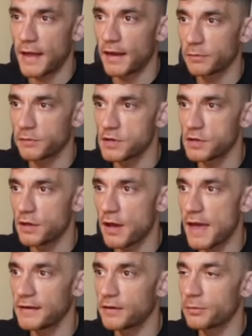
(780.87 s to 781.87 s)
L M
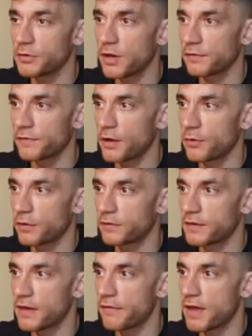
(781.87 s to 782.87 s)
Studio, A W S
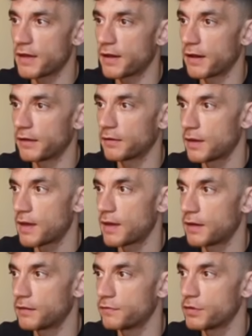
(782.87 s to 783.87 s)
Fireworks, Together A I,
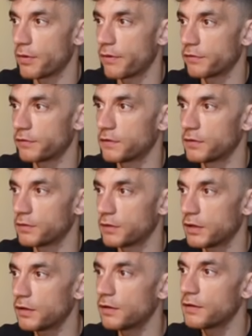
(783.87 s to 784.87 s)
and a few others too,
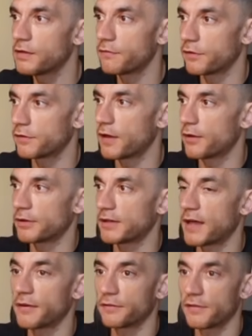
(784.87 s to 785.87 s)
including Vercel and
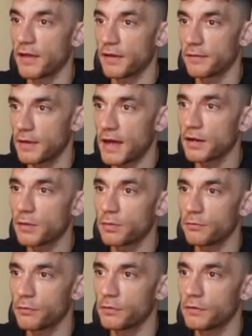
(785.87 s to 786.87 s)
Cloudflare. And
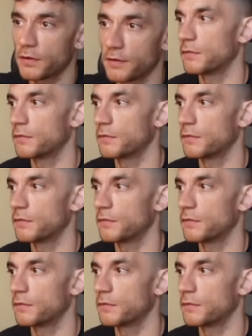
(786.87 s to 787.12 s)
Open Router.